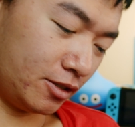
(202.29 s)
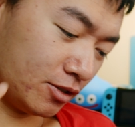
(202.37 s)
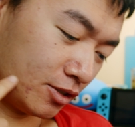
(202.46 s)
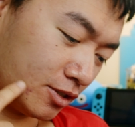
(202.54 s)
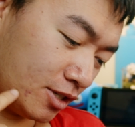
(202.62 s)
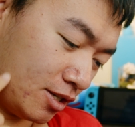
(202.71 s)
you
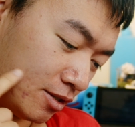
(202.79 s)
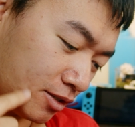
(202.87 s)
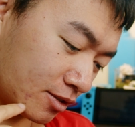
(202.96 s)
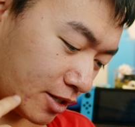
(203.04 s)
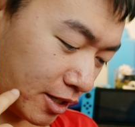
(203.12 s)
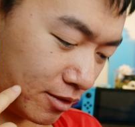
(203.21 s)
can see
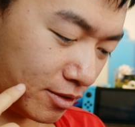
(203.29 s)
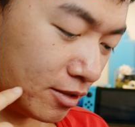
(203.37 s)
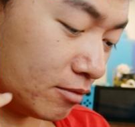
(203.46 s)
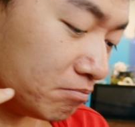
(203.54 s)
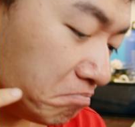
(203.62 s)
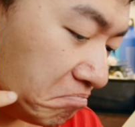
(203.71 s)
there's like
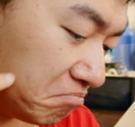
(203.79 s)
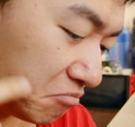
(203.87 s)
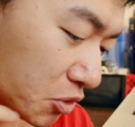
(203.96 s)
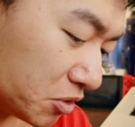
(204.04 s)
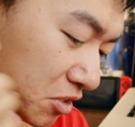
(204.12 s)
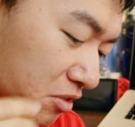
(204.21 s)
um
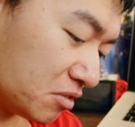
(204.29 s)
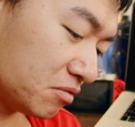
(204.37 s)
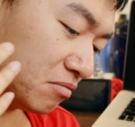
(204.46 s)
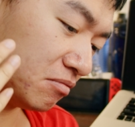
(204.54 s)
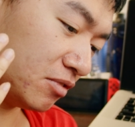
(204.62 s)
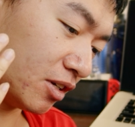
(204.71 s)
all these
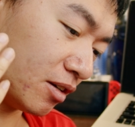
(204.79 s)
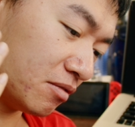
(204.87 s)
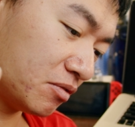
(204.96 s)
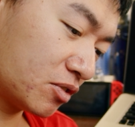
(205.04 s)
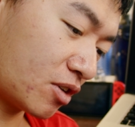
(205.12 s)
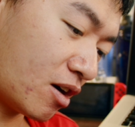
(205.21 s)
yeah
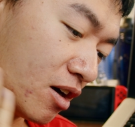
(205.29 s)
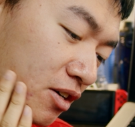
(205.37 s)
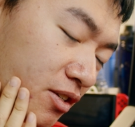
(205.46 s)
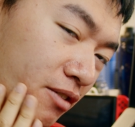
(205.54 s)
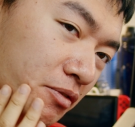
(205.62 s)
scars